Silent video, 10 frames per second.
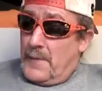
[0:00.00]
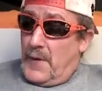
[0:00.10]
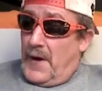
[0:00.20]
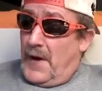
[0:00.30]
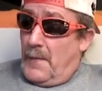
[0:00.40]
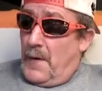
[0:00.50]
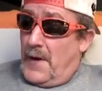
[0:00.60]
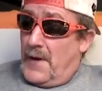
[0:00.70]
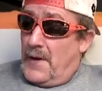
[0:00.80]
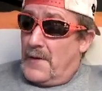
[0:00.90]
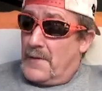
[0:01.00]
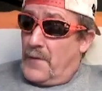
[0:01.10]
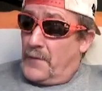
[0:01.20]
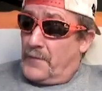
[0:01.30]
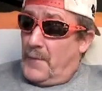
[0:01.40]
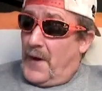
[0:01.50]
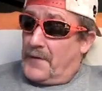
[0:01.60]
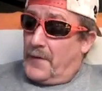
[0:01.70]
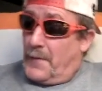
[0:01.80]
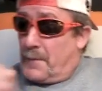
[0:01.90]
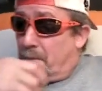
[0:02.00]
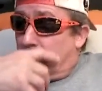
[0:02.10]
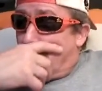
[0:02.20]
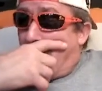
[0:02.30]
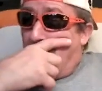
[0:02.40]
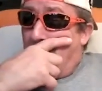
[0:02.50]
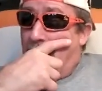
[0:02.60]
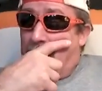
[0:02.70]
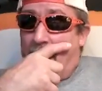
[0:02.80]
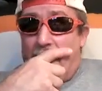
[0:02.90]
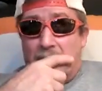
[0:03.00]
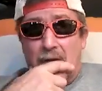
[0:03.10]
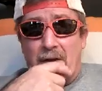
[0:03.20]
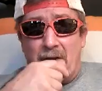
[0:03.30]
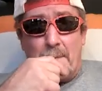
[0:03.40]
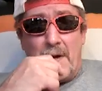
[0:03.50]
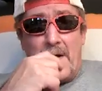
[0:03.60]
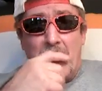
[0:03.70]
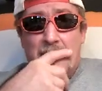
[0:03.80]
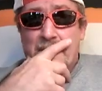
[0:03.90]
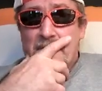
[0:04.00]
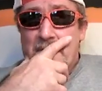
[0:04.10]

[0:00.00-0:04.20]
But anyway, those are my two games I was thinking about.